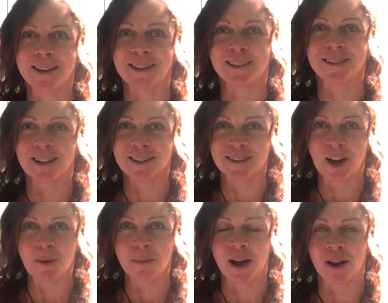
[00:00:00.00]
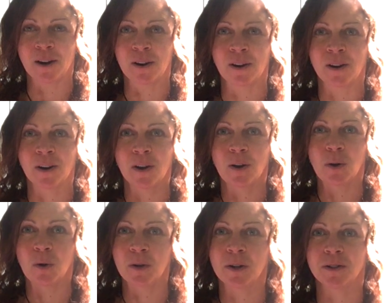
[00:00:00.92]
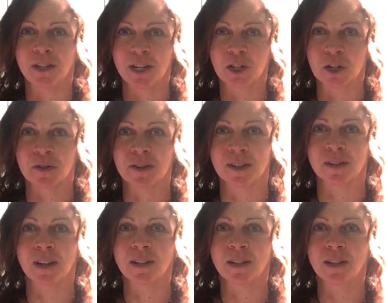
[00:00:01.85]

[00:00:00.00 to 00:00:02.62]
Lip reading: and it does not matter who your teacher is.